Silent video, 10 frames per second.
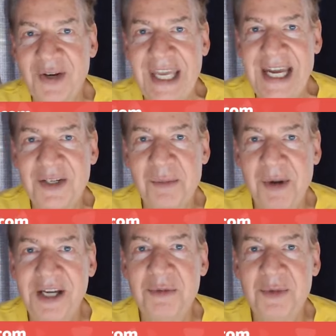value I can
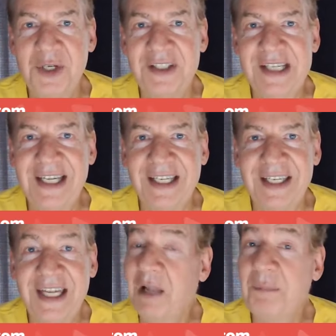to my community
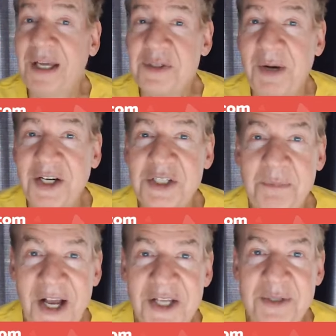and help out as much
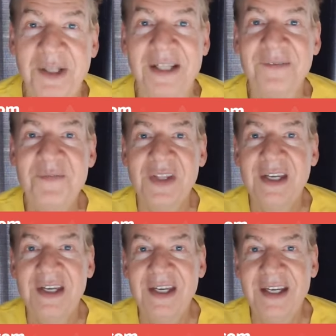as possible.
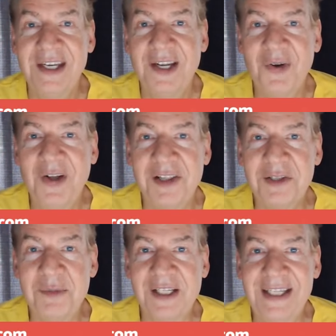You know,
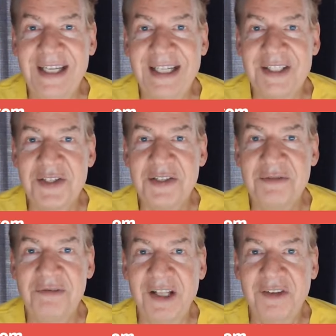ultimately, it
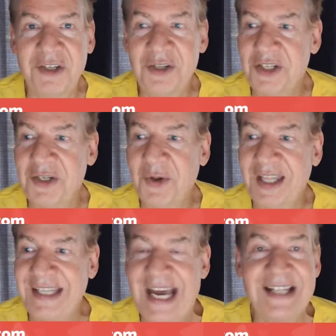just feels good to
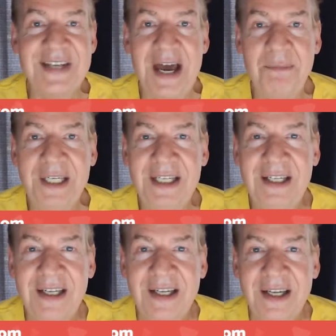know that that's
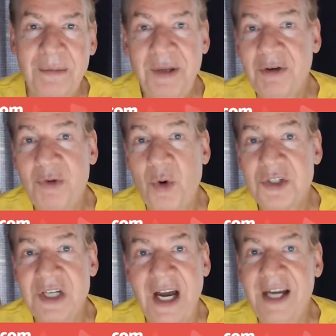happening. But of
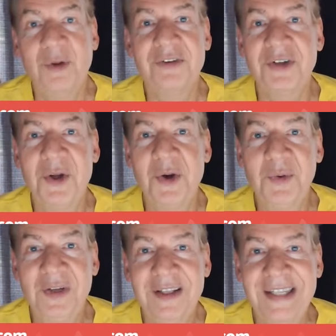course, I also
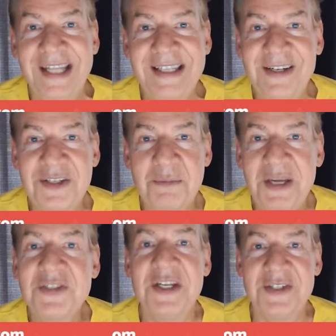know that there is
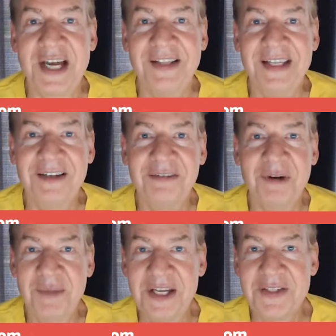business out there
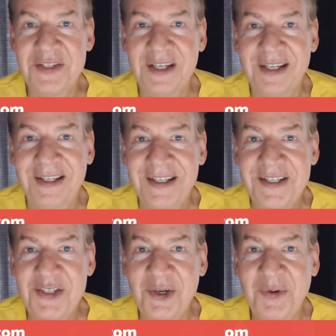from this.
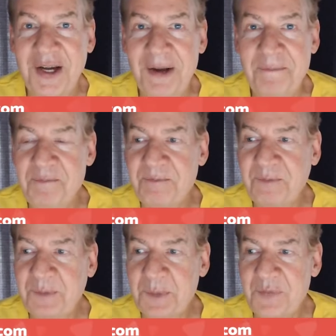So, um,
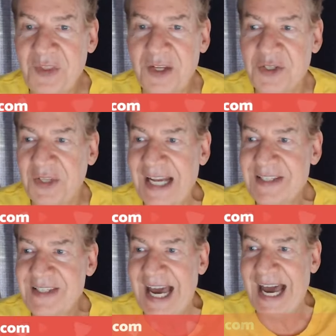so
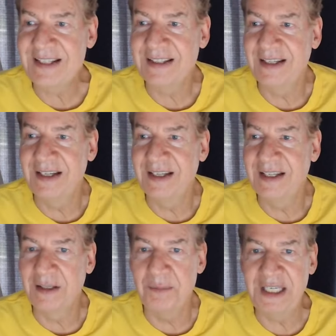that's that
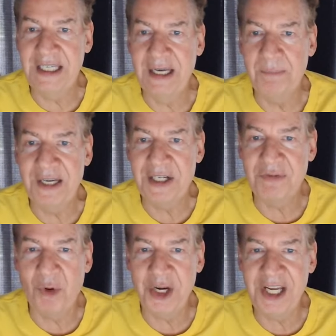little mini uh,
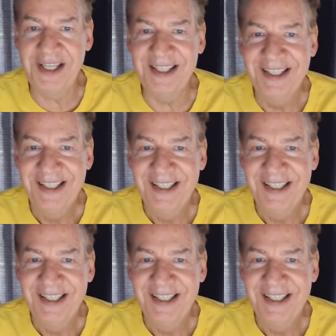pitch for you.